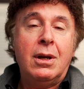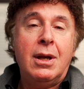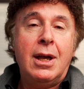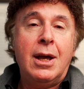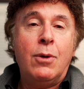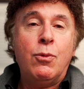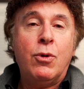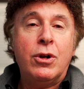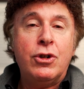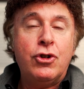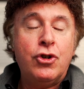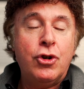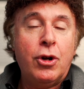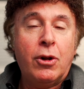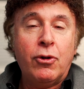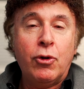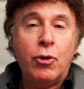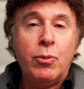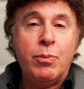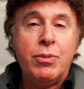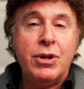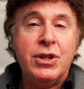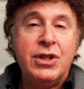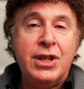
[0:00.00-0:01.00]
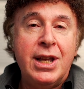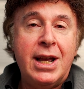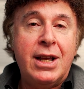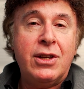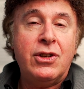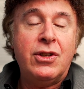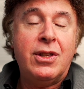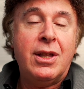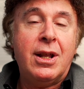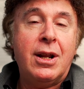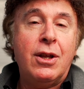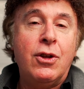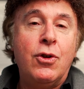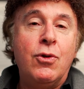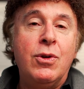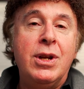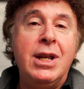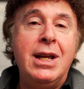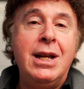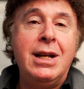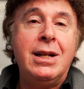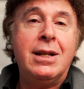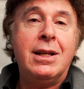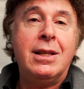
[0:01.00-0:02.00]
and what children possess that are
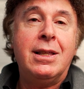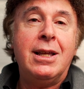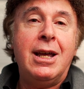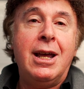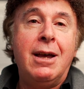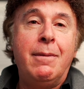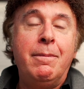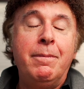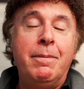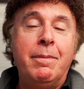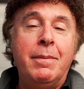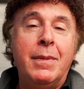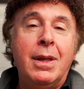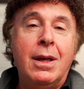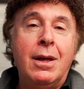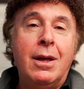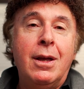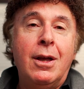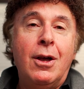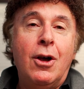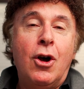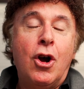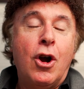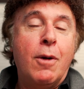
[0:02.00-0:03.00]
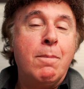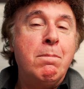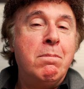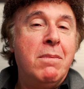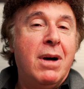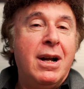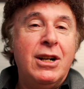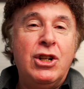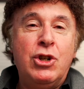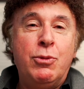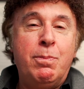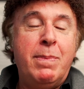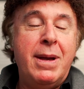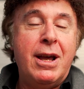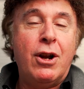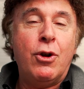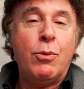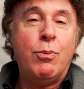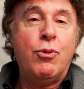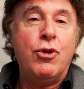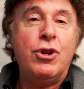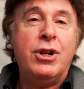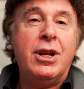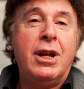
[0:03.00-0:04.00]
unique to them are much
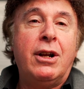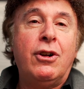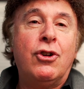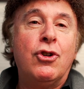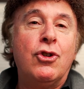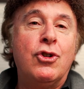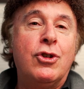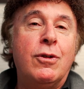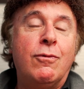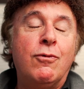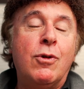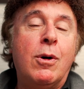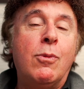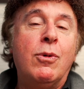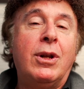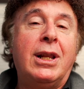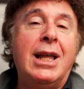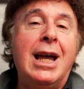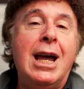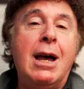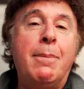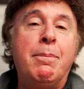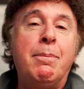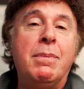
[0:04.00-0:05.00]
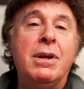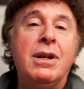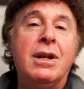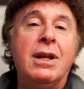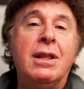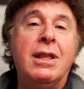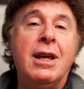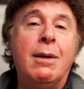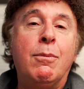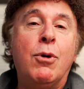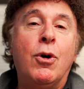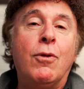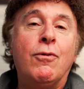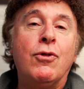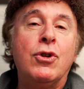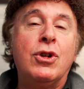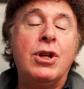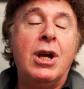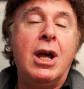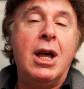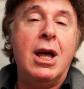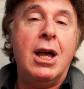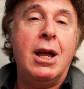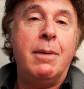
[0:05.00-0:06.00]
better predictors of what will happen to them over
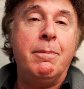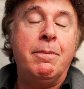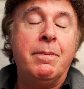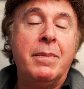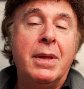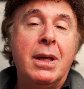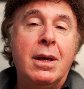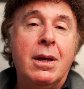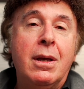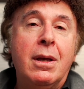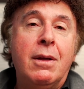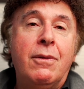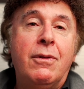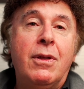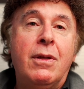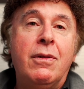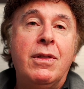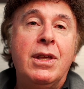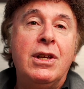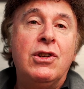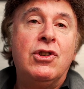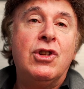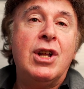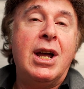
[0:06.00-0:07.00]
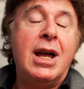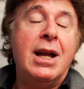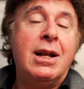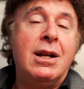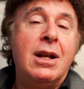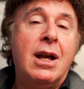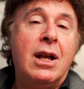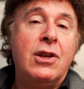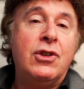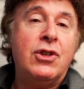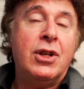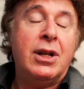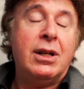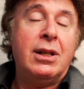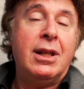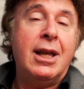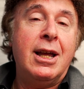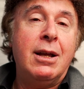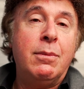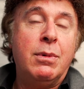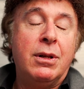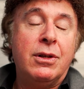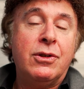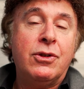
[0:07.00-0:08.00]
time than these diagnostic
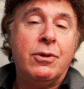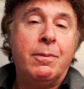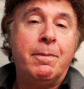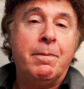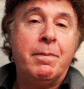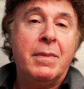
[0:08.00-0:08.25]
labels.